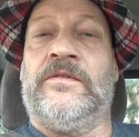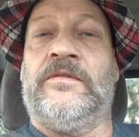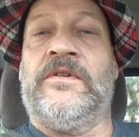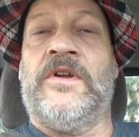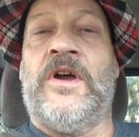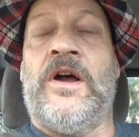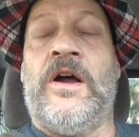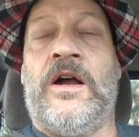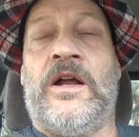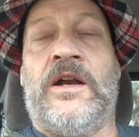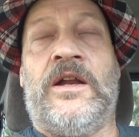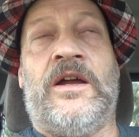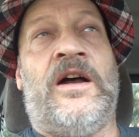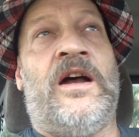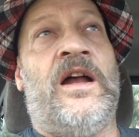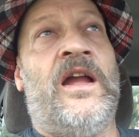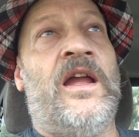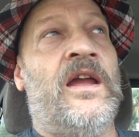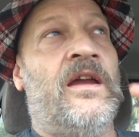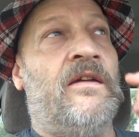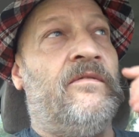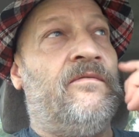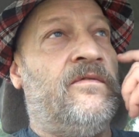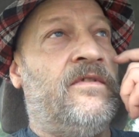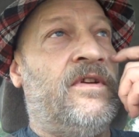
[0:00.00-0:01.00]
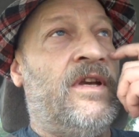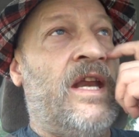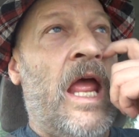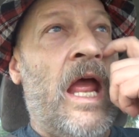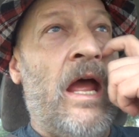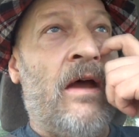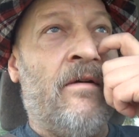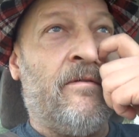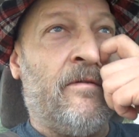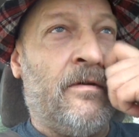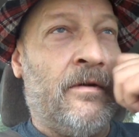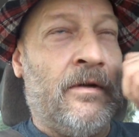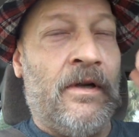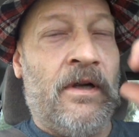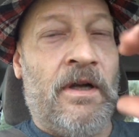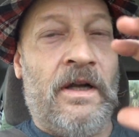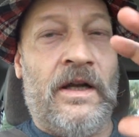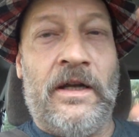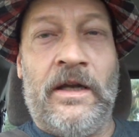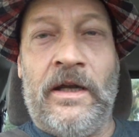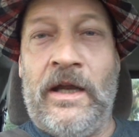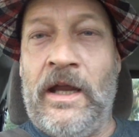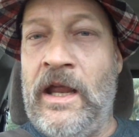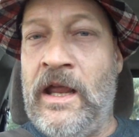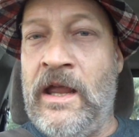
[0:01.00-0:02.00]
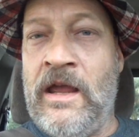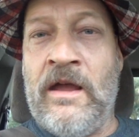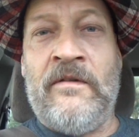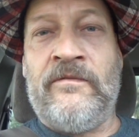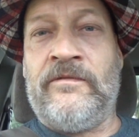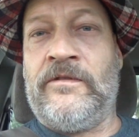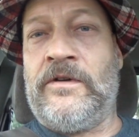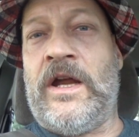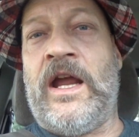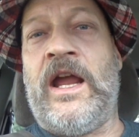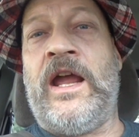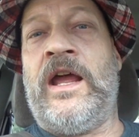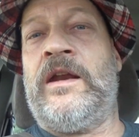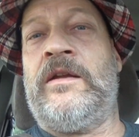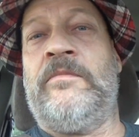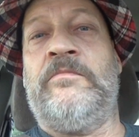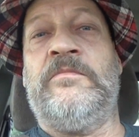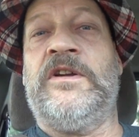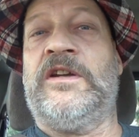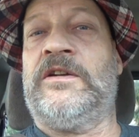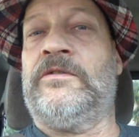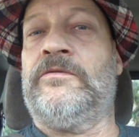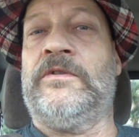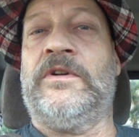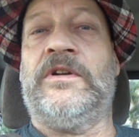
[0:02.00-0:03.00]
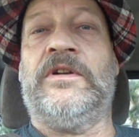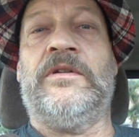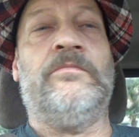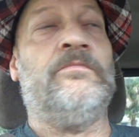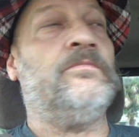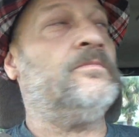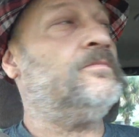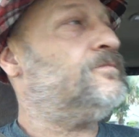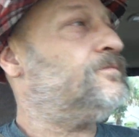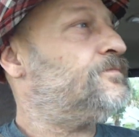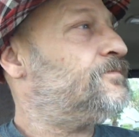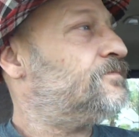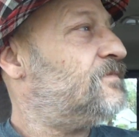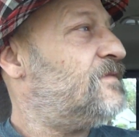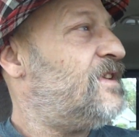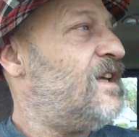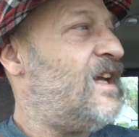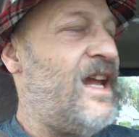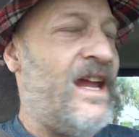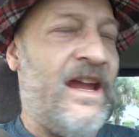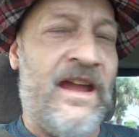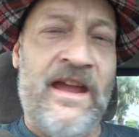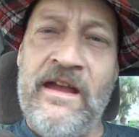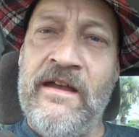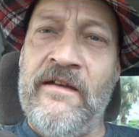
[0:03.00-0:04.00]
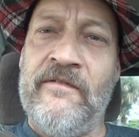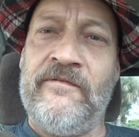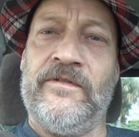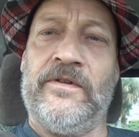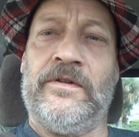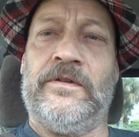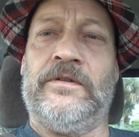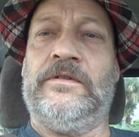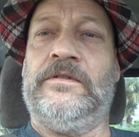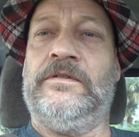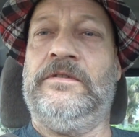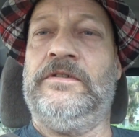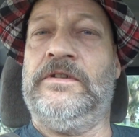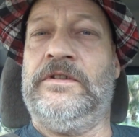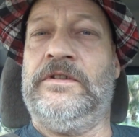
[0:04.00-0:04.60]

it or not, I have never, ever had a McRib. Ever.